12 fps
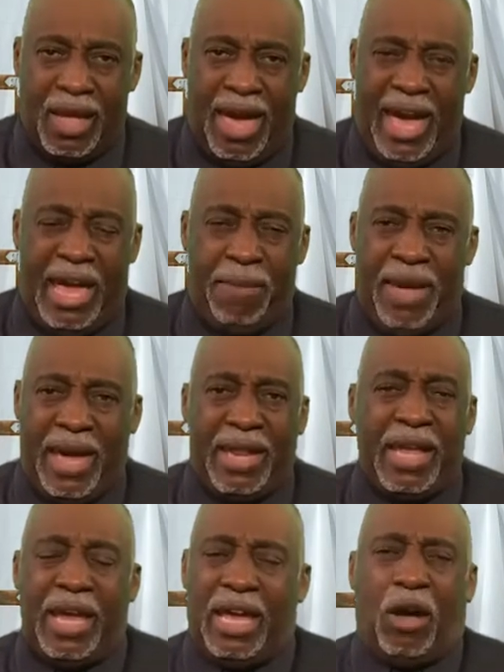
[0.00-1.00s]
Amen.
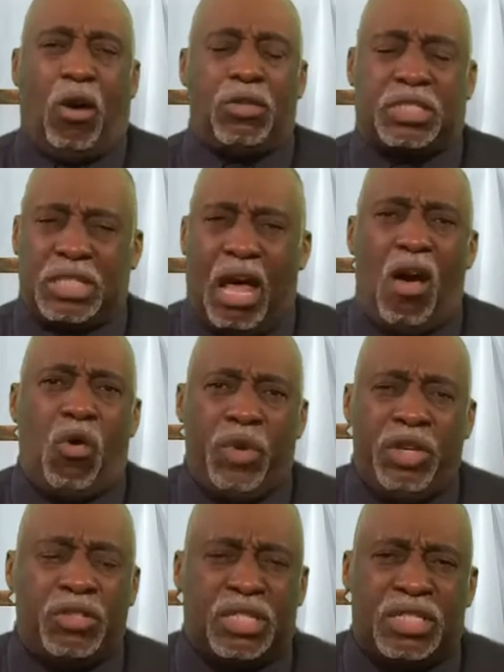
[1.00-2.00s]
An old song we
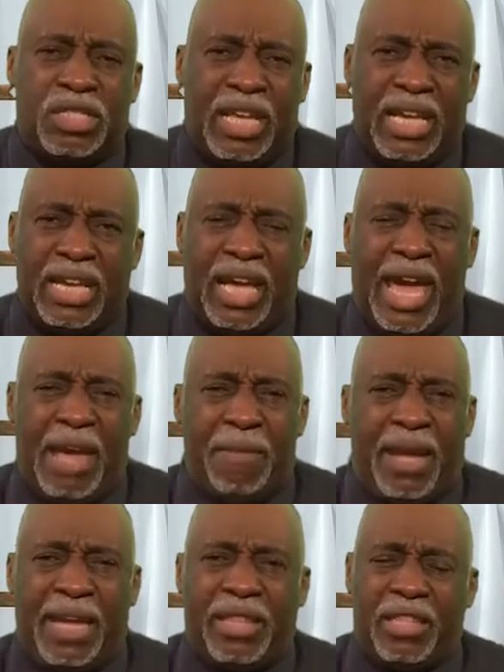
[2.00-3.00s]
used to sing,
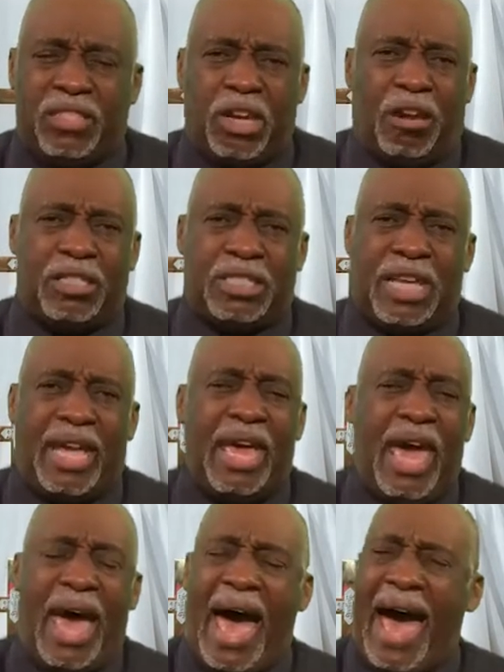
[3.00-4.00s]
amen, in the church, it said,
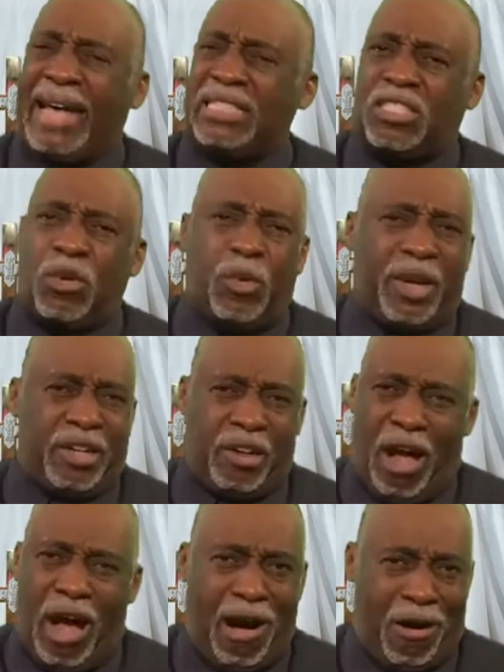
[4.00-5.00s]
I surrender
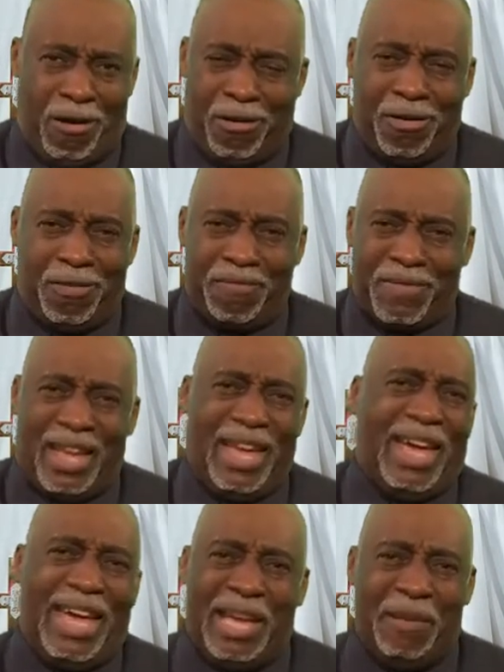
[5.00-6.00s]
all.
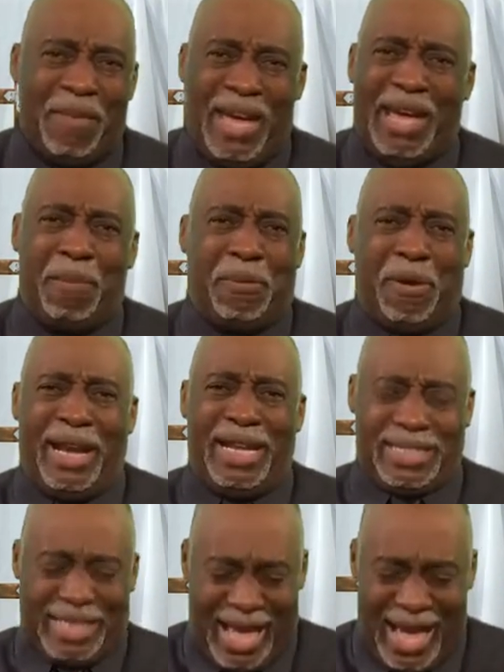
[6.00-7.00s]
Amen.
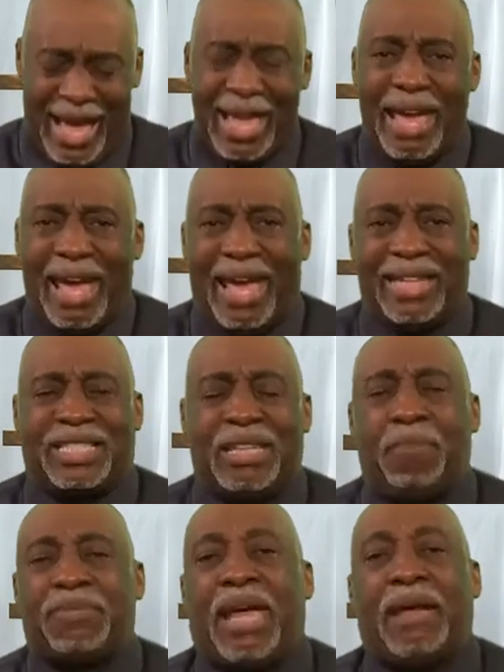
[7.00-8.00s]
Praise God. And
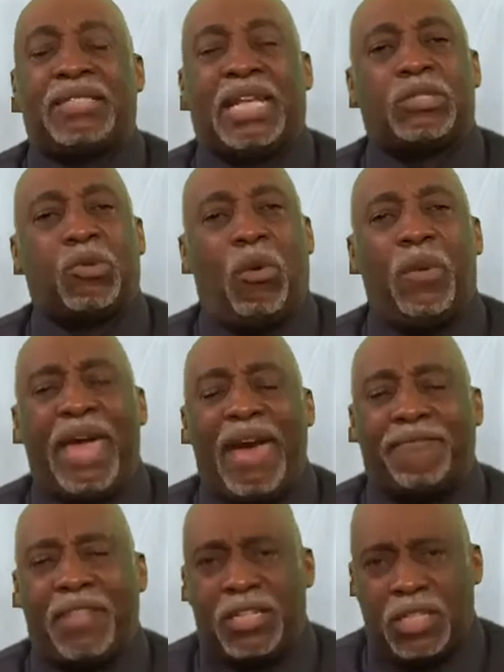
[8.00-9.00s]
sometimes that's what we
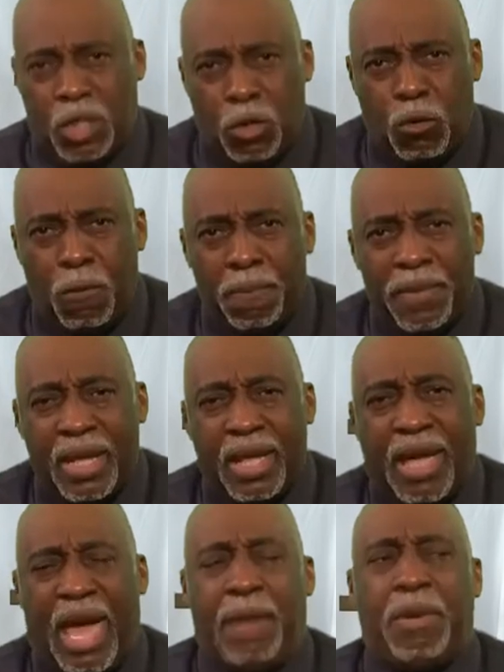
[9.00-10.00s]
have to do.
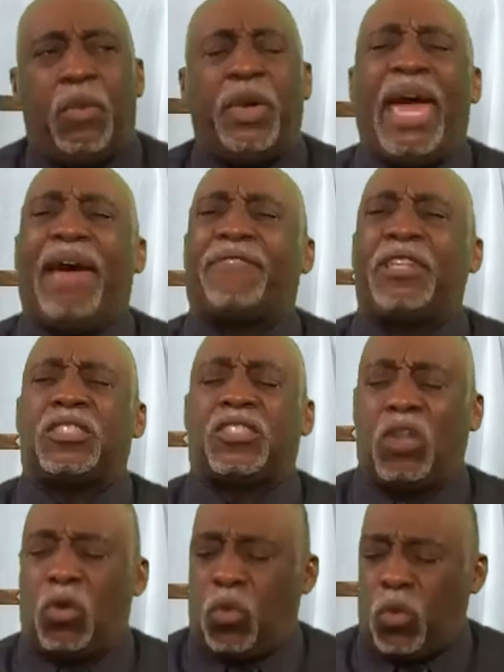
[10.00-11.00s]
Amen. We have to
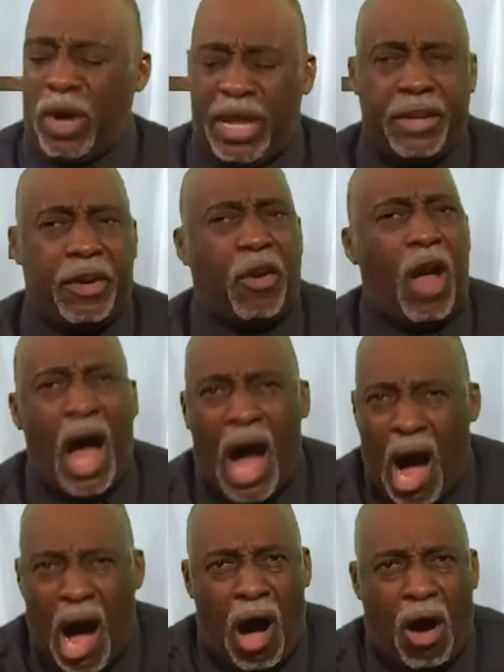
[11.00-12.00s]
surrender
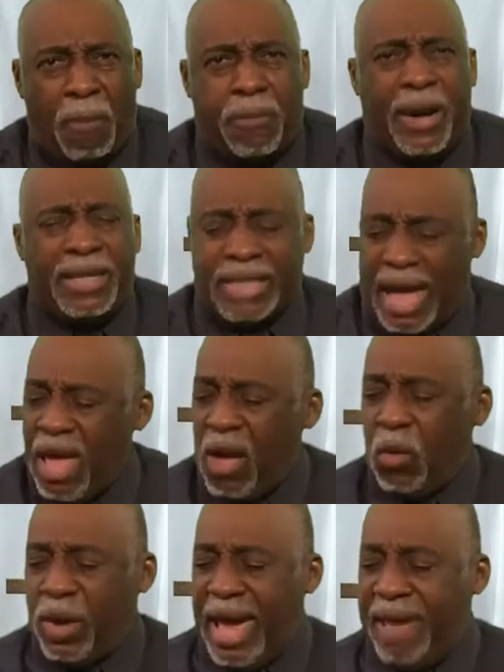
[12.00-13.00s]
all. Praise God.
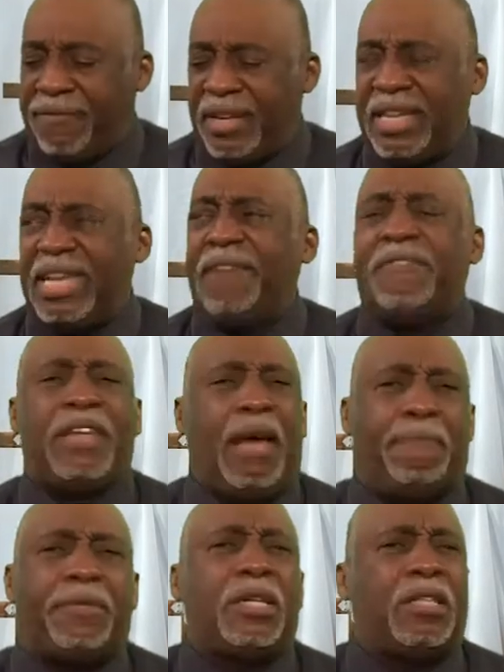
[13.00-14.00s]
We have to give it
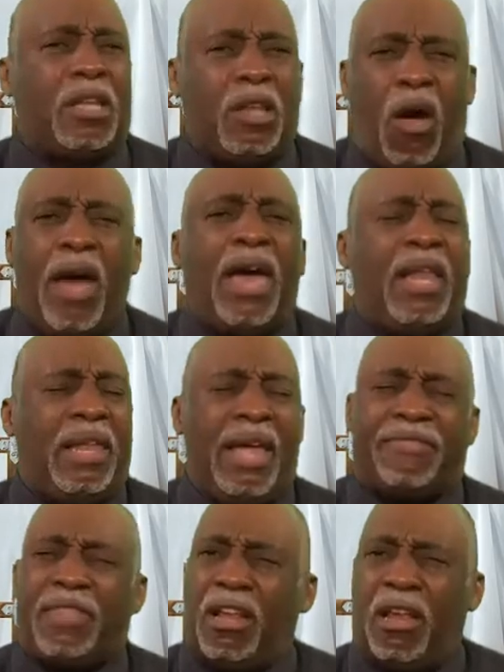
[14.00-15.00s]
up to the Lord.
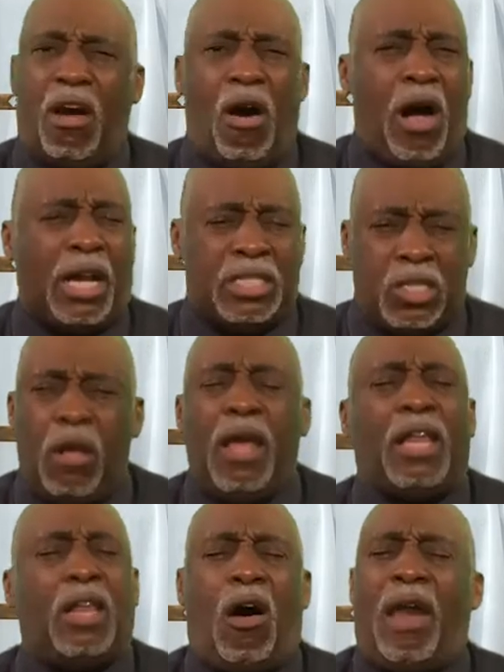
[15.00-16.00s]
Let the Lord do.
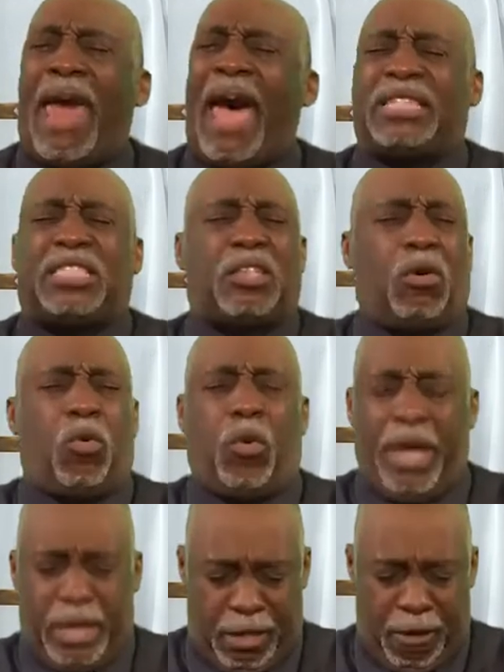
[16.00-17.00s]
Lord, I
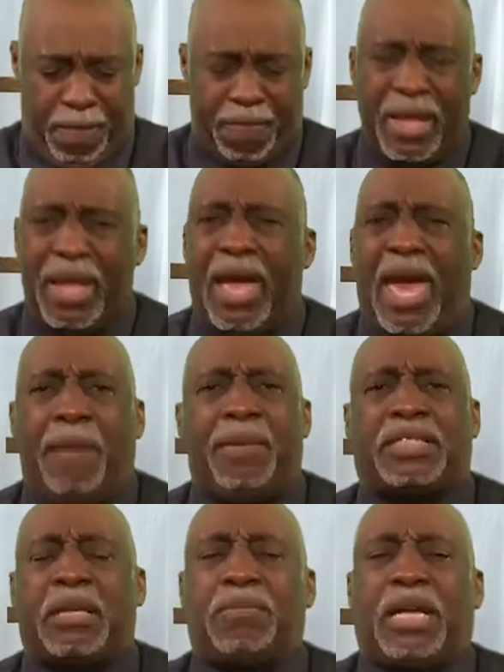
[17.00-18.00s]
surrender. Amen.
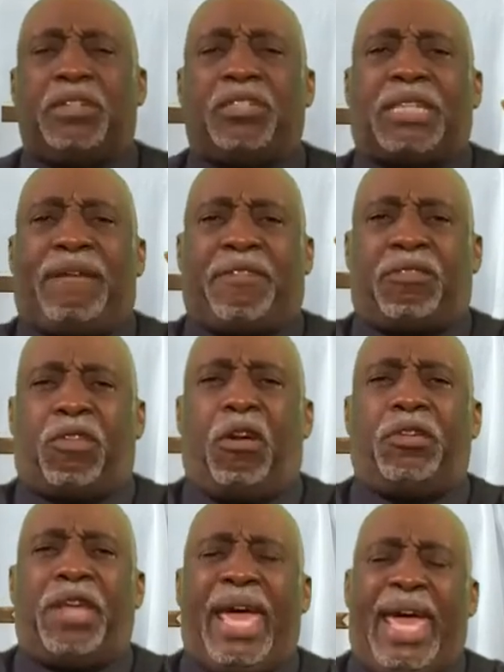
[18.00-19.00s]
Sometimes you just have to
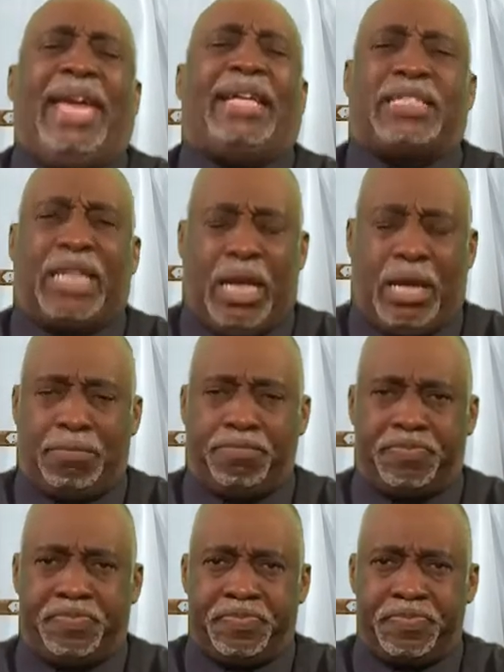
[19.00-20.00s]
throw your hands up.
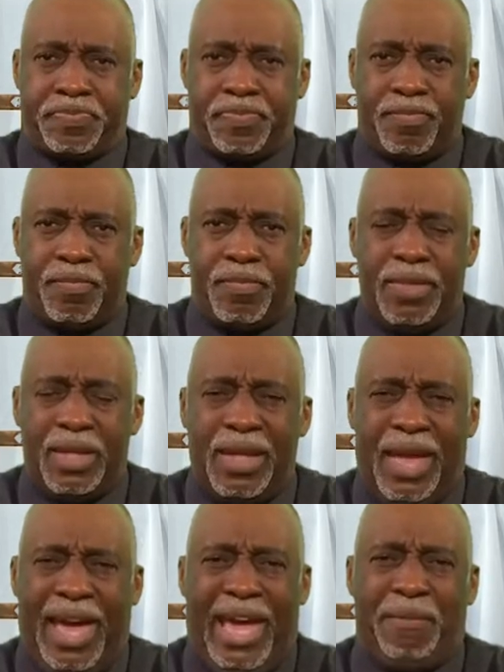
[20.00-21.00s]

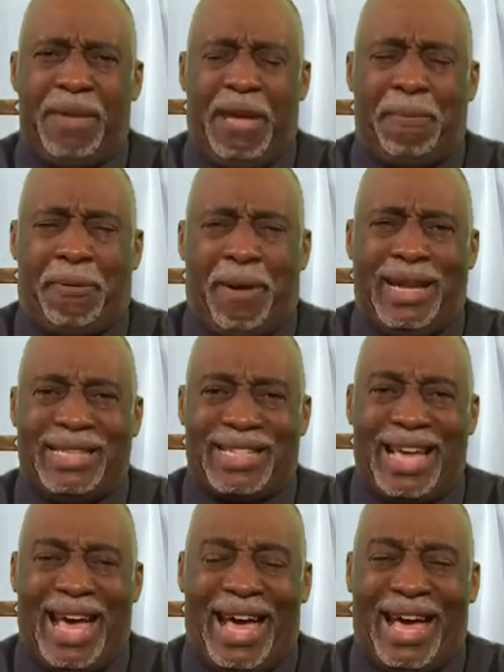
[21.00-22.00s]
Amen. Praise
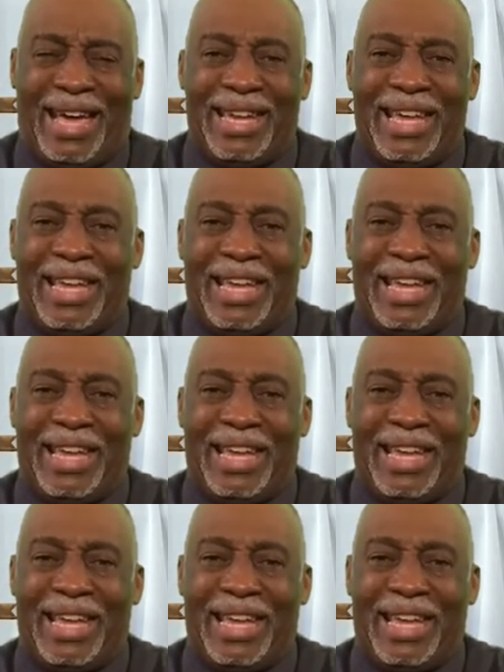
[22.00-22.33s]
God.